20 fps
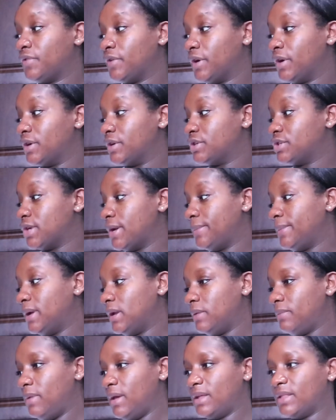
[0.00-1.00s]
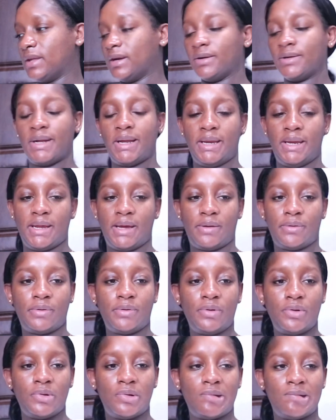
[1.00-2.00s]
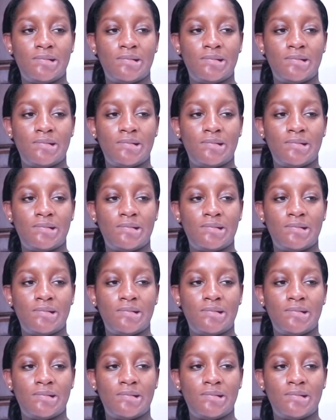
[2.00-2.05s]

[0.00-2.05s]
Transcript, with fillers: for her. So I'm going to make that right now.